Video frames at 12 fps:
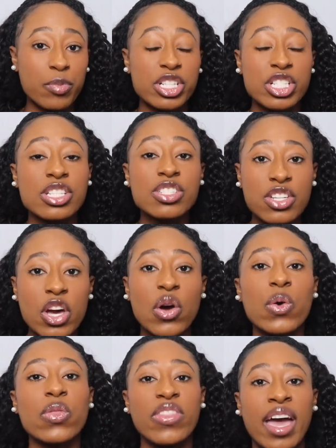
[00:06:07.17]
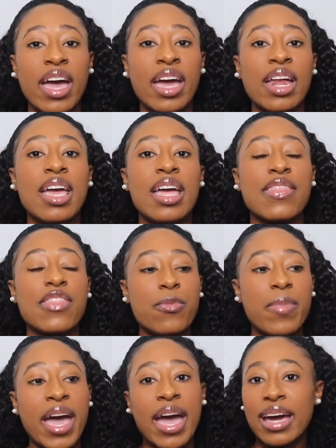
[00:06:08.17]
but just know that the
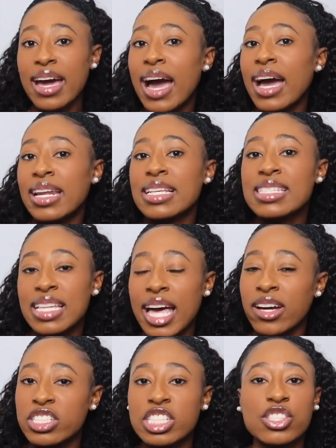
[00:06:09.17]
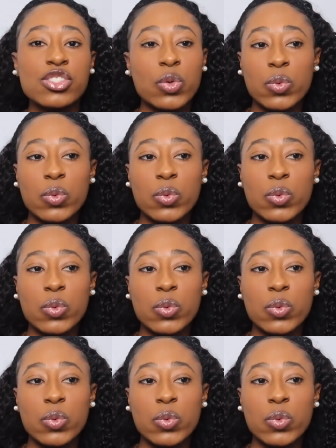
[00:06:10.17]
bag kind of slouches,